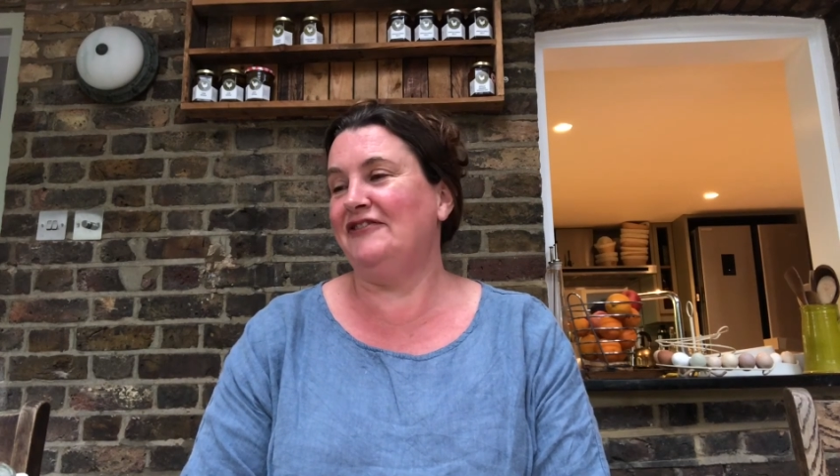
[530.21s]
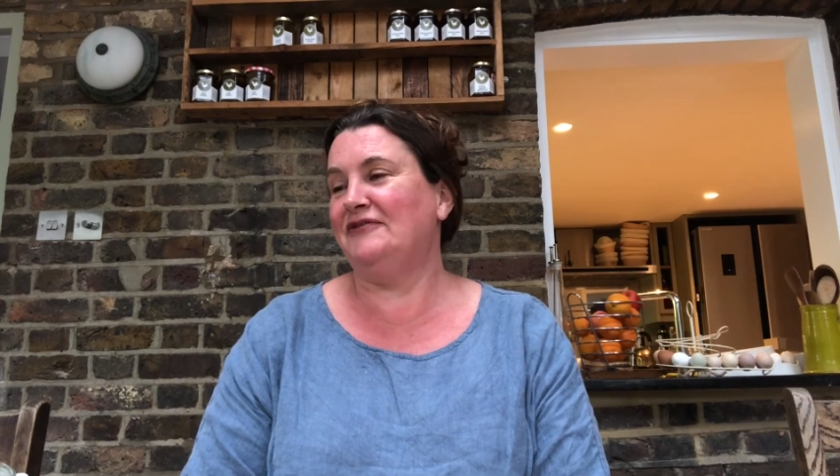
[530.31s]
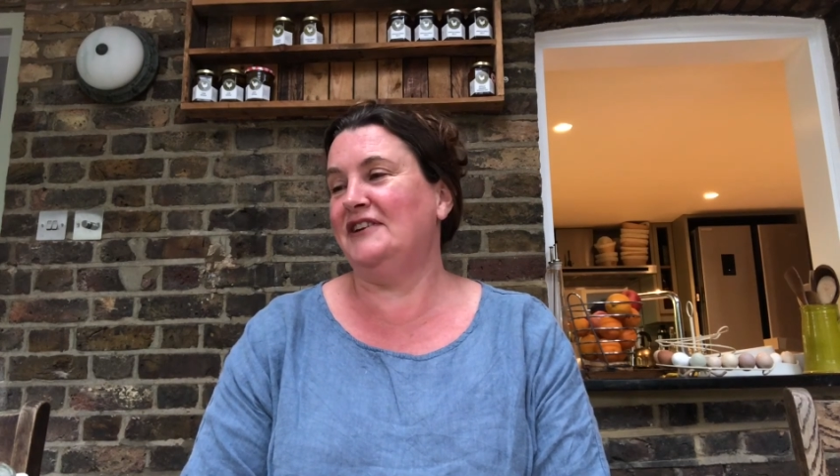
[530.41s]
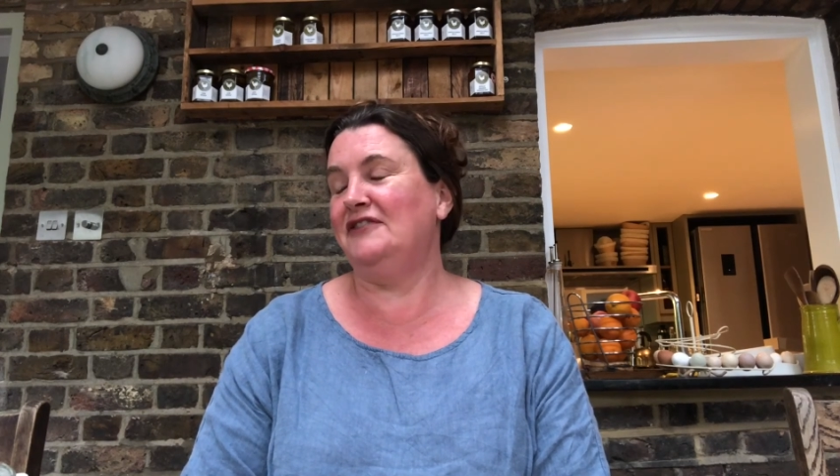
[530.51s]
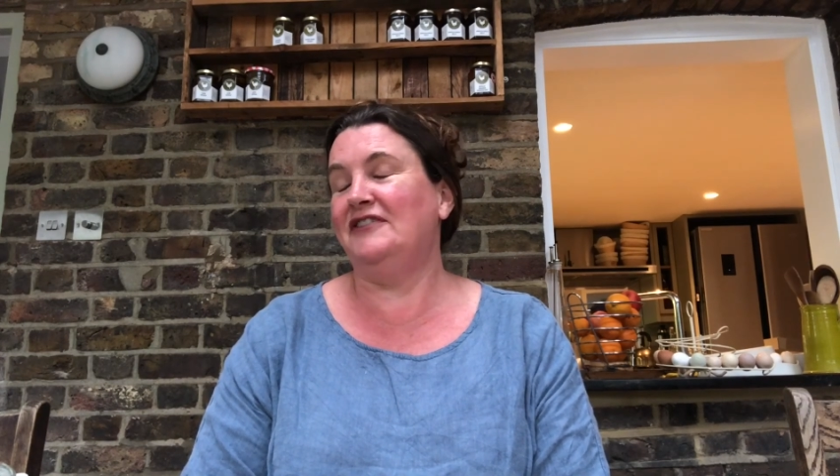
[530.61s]

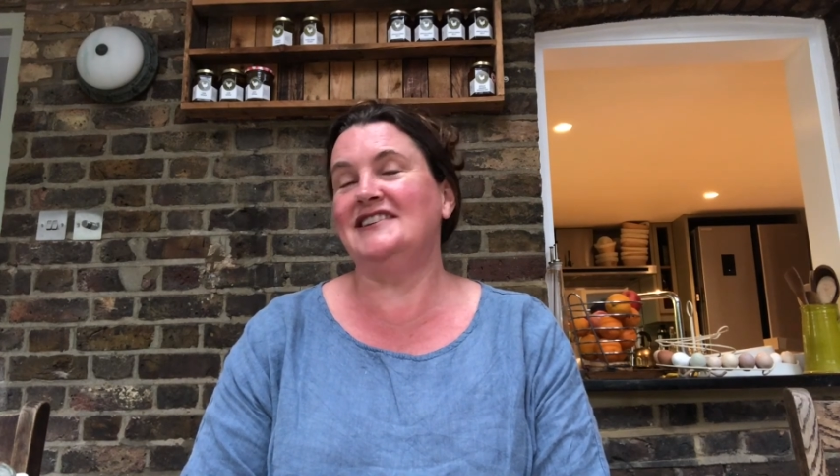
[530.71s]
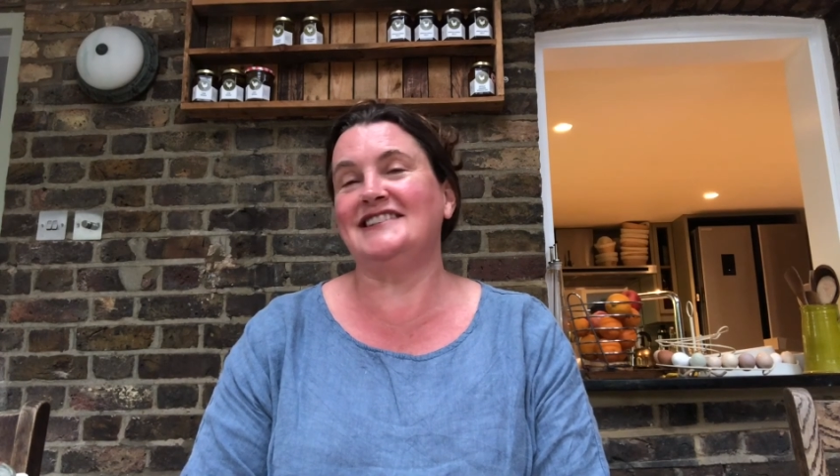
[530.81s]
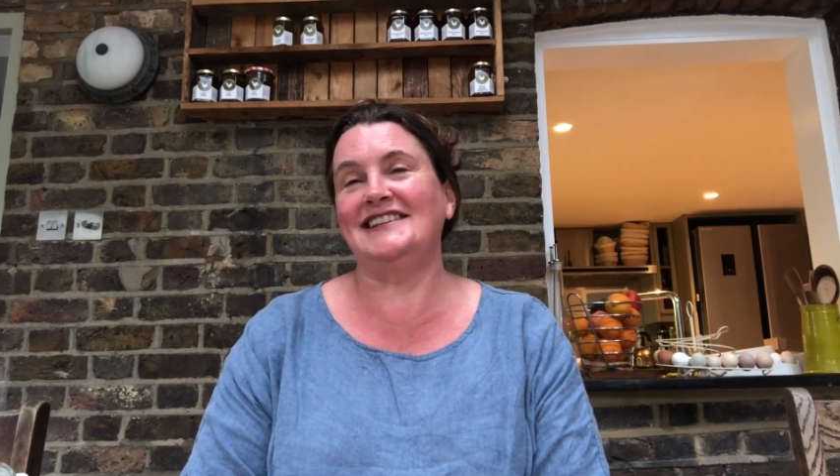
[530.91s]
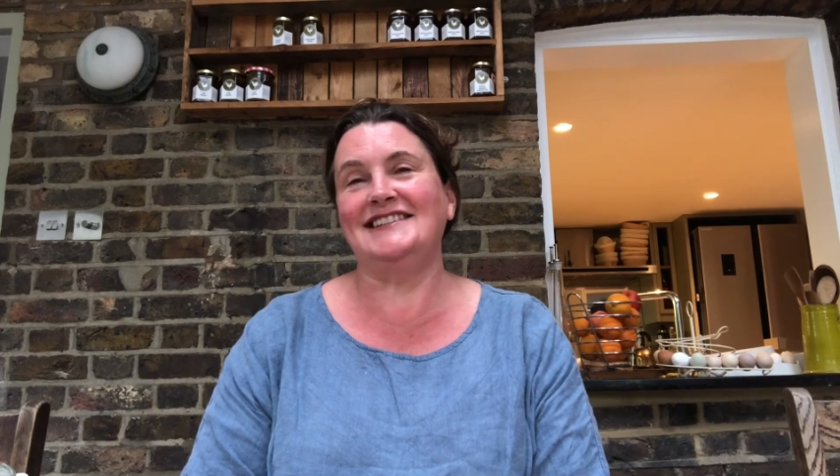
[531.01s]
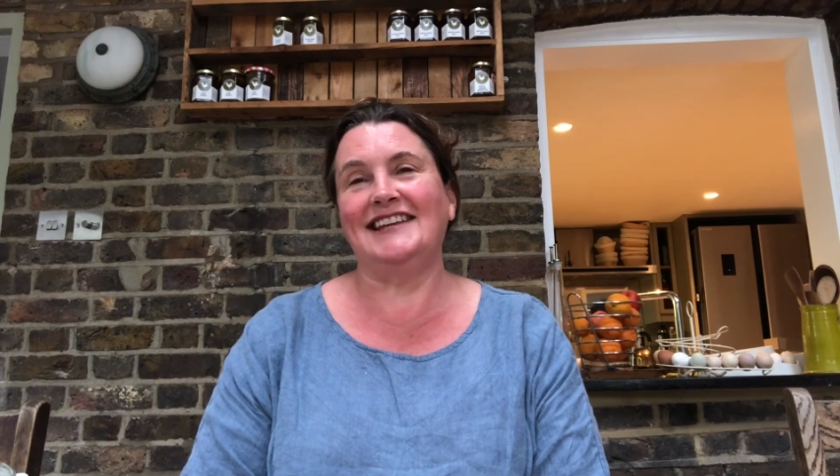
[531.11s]
when you finished
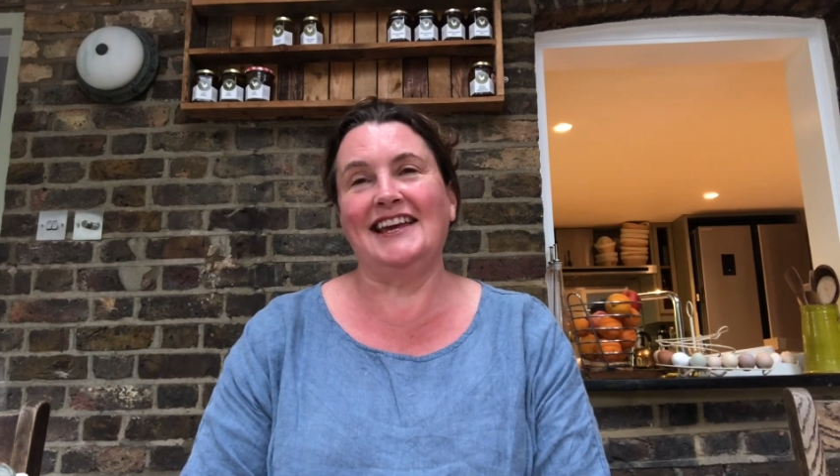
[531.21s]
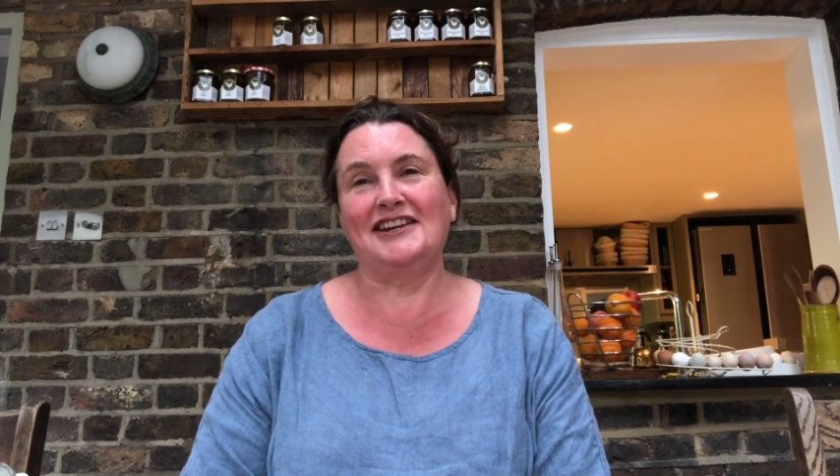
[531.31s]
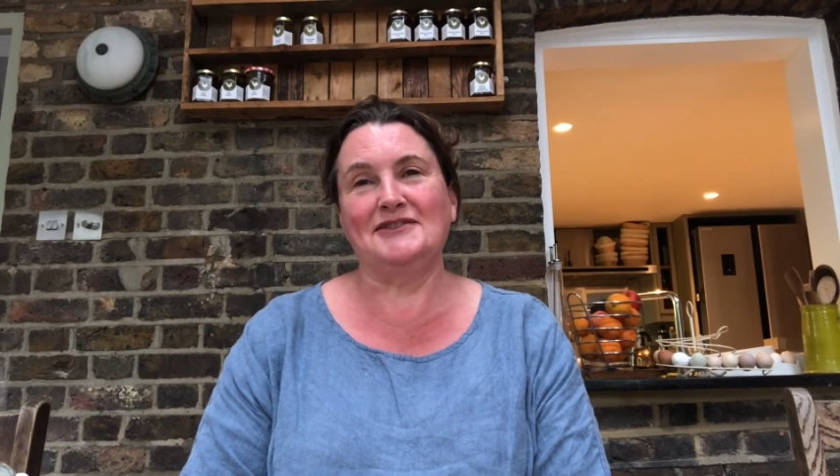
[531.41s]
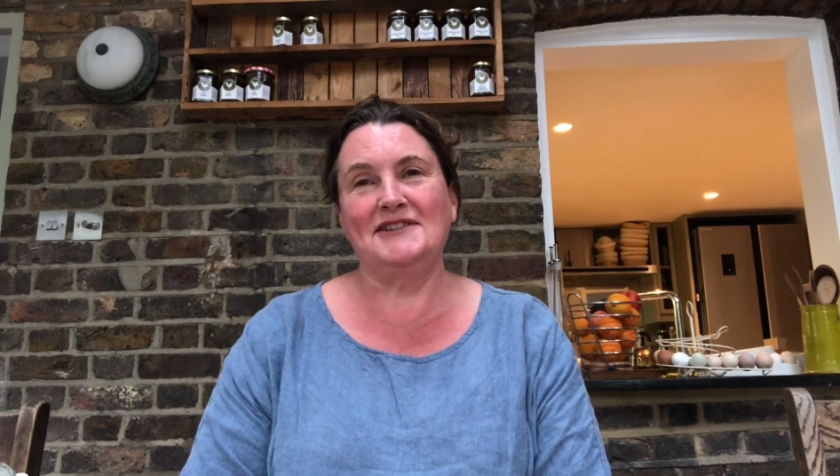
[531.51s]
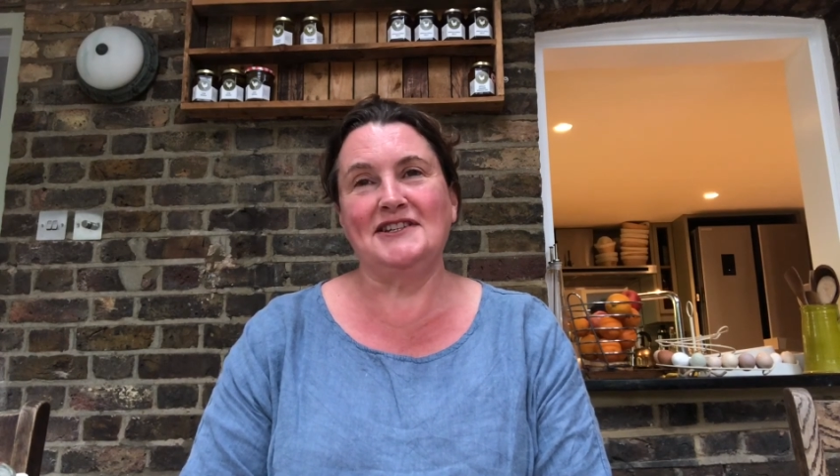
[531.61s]
eating it,
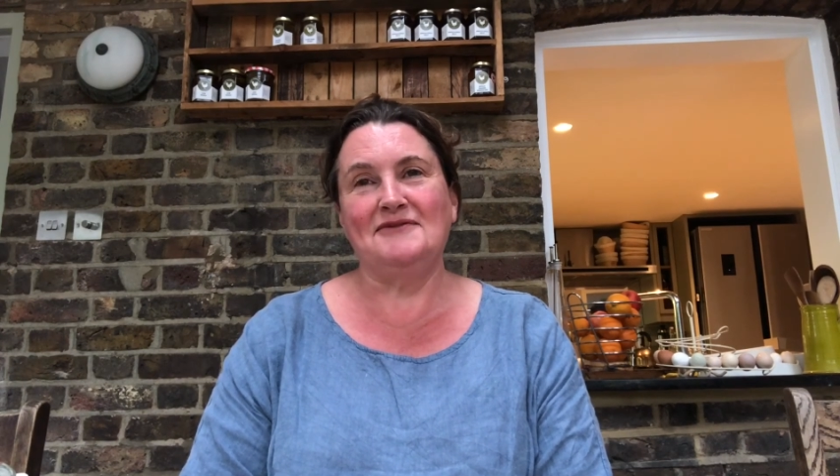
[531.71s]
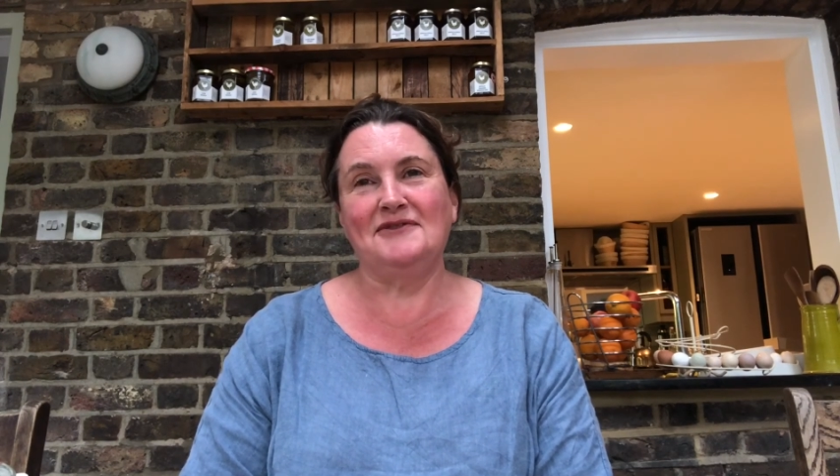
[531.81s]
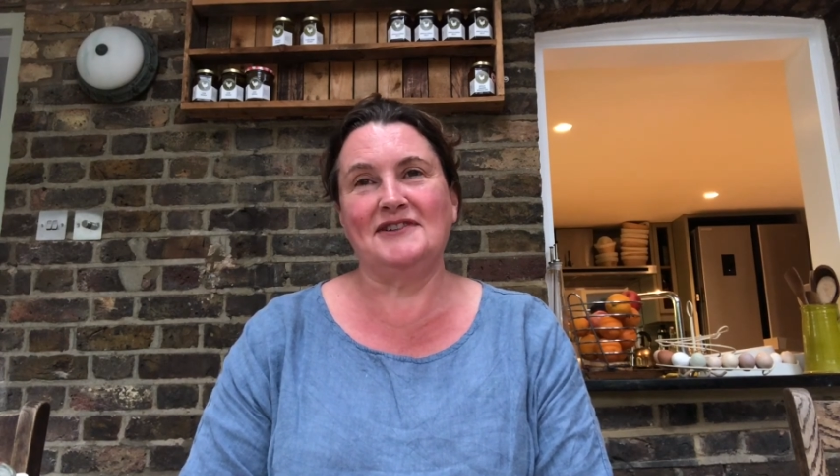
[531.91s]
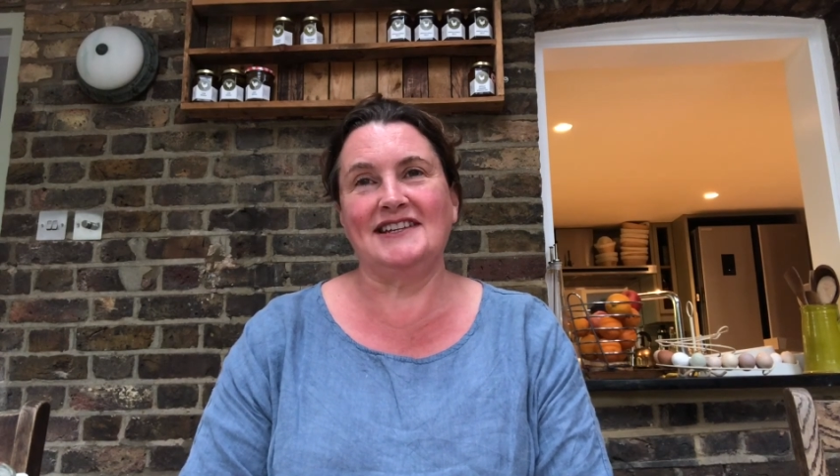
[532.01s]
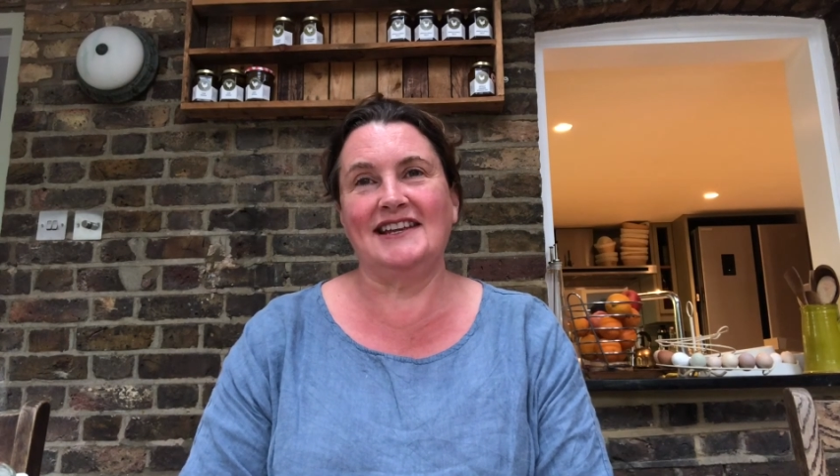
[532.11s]
because we don't
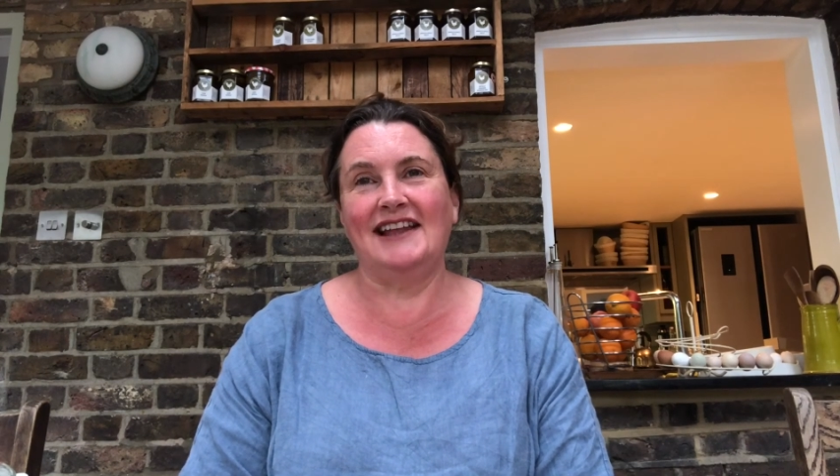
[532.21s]
want it